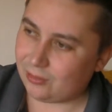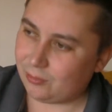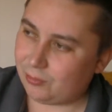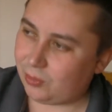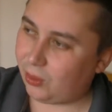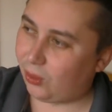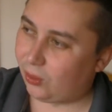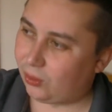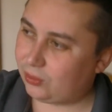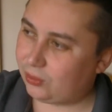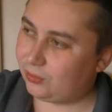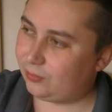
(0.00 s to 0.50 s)

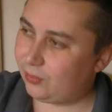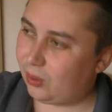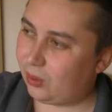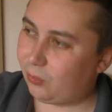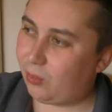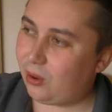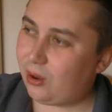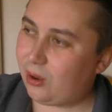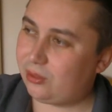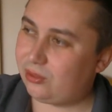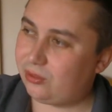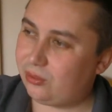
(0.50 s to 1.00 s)
But
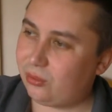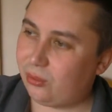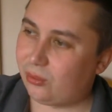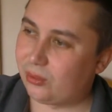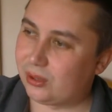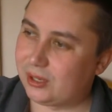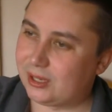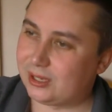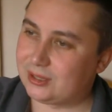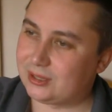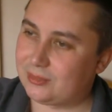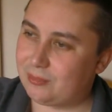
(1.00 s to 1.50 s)
what I
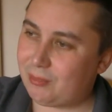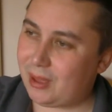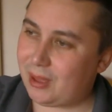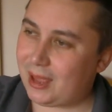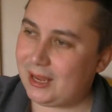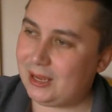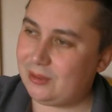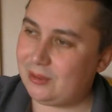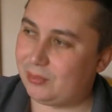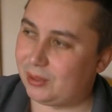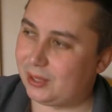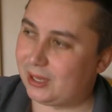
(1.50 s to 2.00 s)
thought is
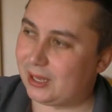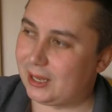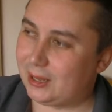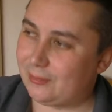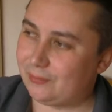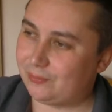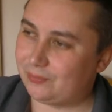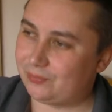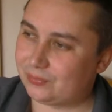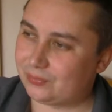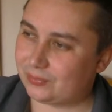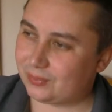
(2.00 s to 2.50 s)
maybe
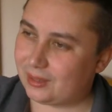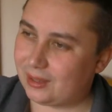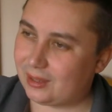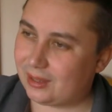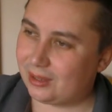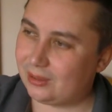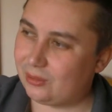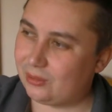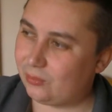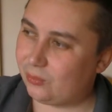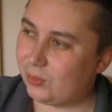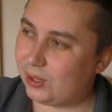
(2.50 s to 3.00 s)

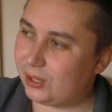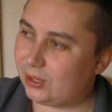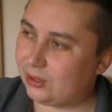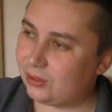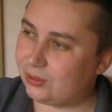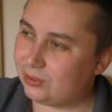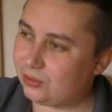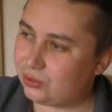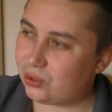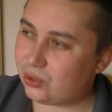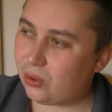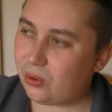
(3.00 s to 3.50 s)
we
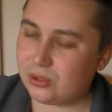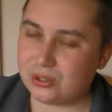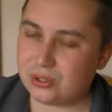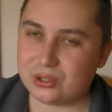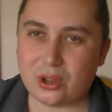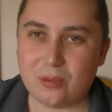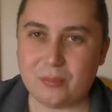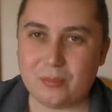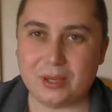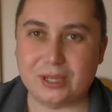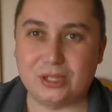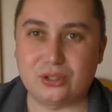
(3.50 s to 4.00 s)
could try
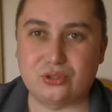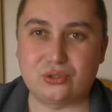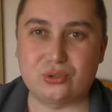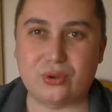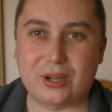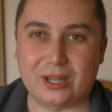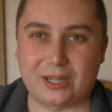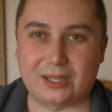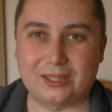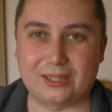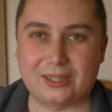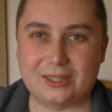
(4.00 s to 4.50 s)
so many
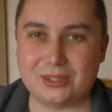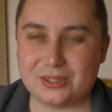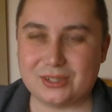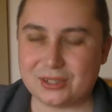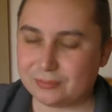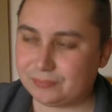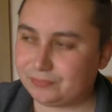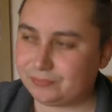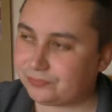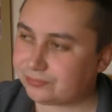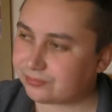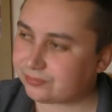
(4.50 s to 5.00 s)
drinks
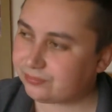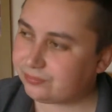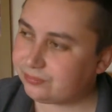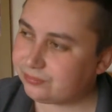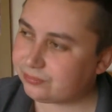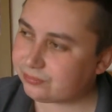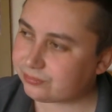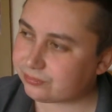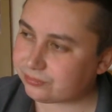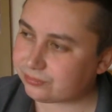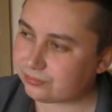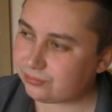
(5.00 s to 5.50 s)

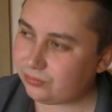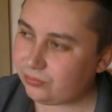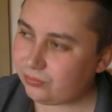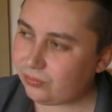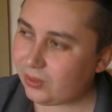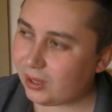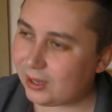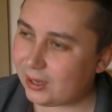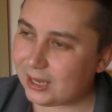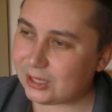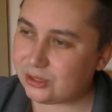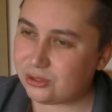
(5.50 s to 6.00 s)

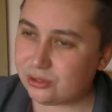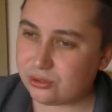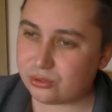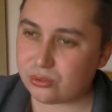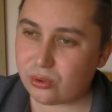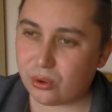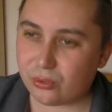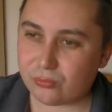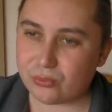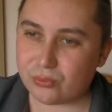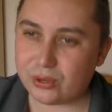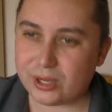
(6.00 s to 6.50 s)
and actually
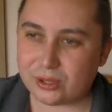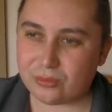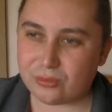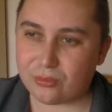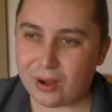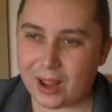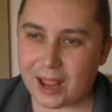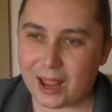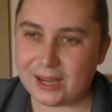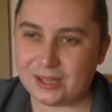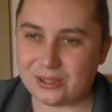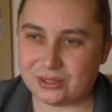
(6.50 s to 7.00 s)
try and
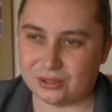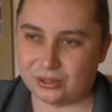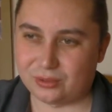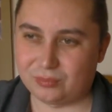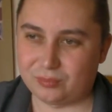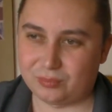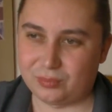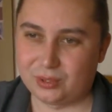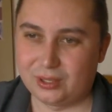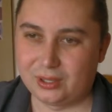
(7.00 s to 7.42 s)
recreate them.